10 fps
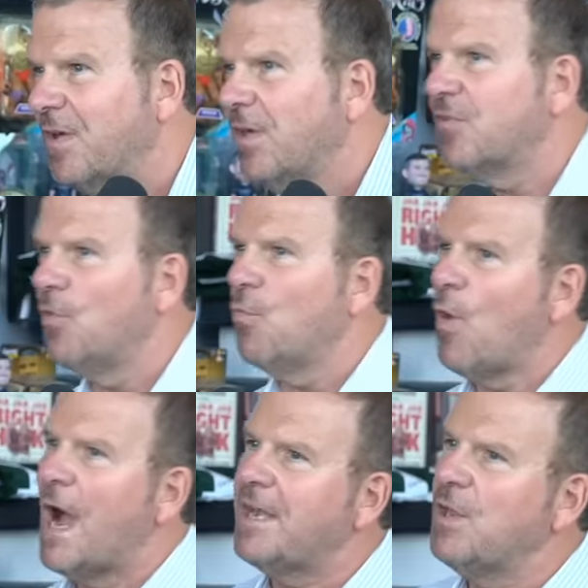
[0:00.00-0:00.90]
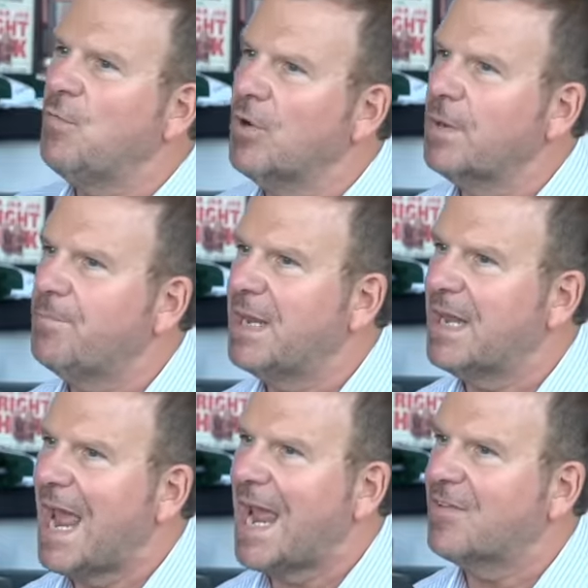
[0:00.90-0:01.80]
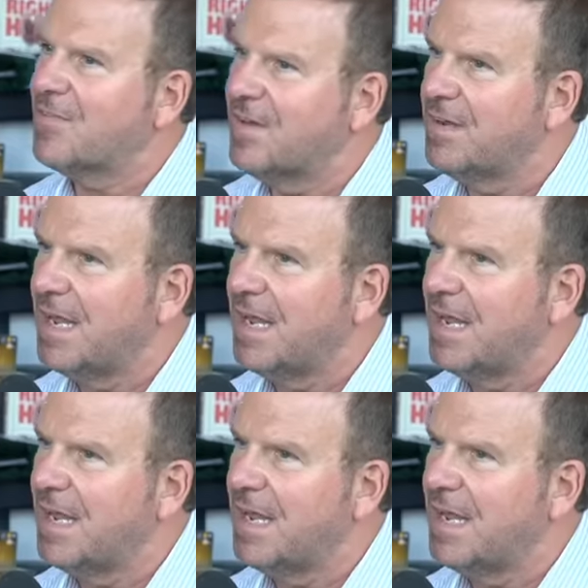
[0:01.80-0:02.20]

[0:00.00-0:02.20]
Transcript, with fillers: Everybody so why is. do you want to be an ass and,